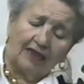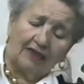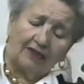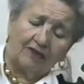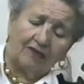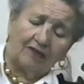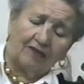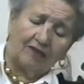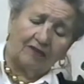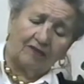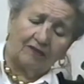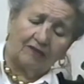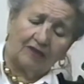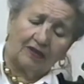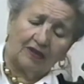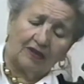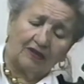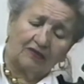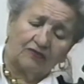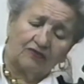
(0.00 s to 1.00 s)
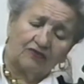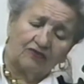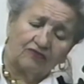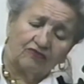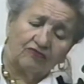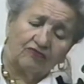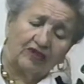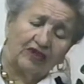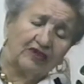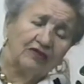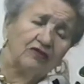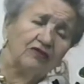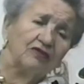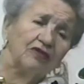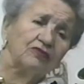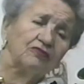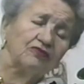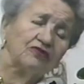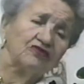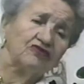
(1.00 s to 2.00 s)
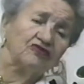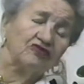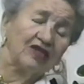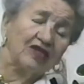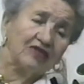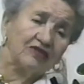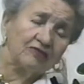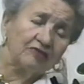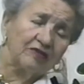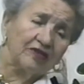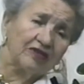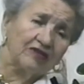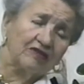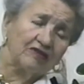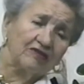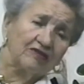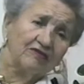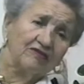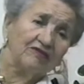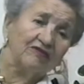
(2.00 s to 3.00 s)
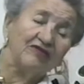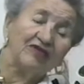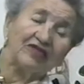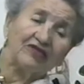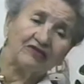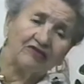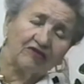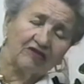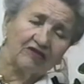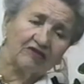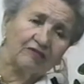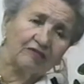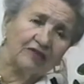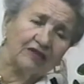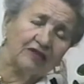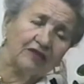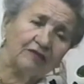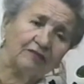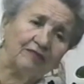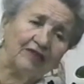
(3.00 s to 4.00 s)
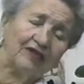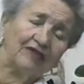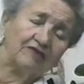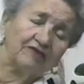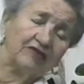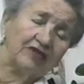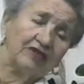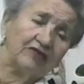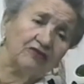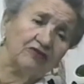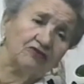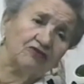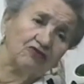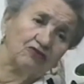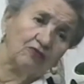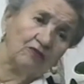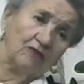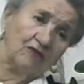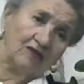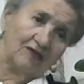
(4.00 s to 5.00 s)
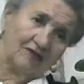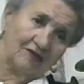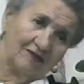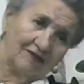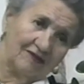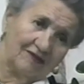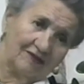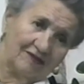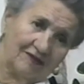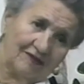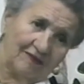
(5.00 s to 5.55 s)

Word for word: And uh, it was radio, it was transmitted, retransmitted by Radio Swan.